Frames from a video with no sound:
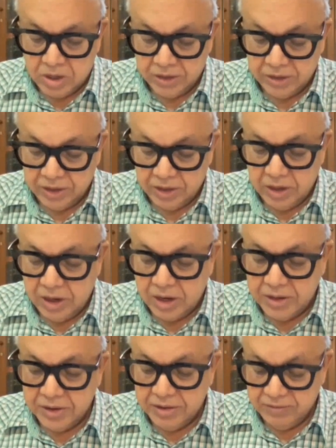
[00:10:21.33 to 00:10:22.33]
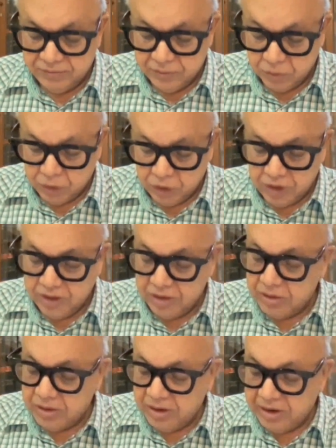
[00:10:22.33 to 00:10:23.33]
Article
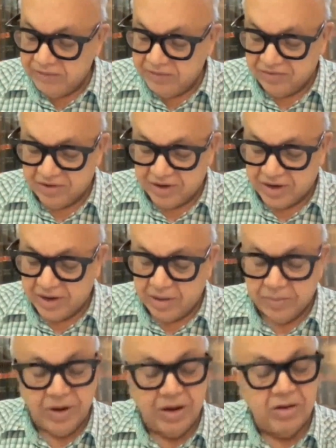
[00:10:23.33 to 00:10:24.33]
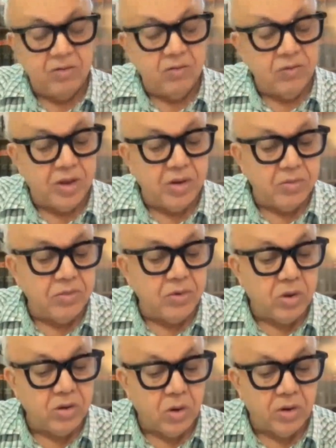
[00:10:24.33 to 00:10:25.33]
114 deals with second appeal. We are
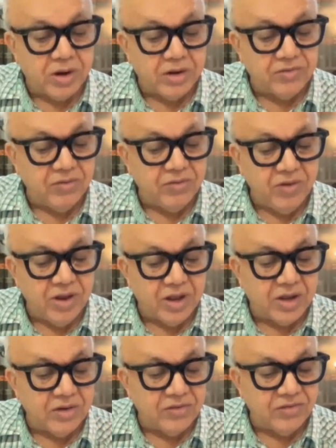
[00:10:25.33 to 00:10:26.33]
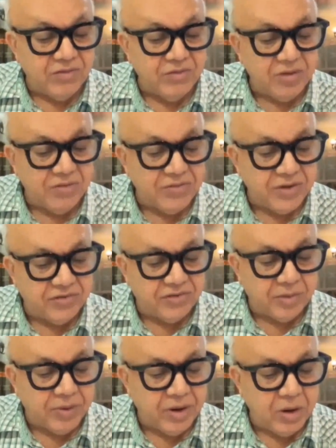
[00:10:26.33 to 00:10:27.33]
not concerned. We are concerned with the
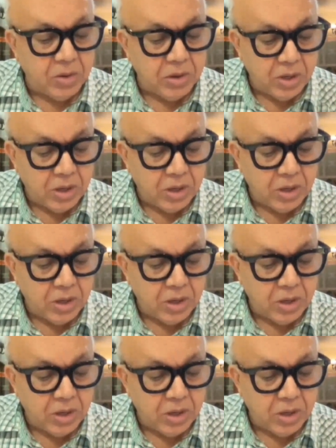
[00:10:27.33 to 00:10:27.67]
first appeal.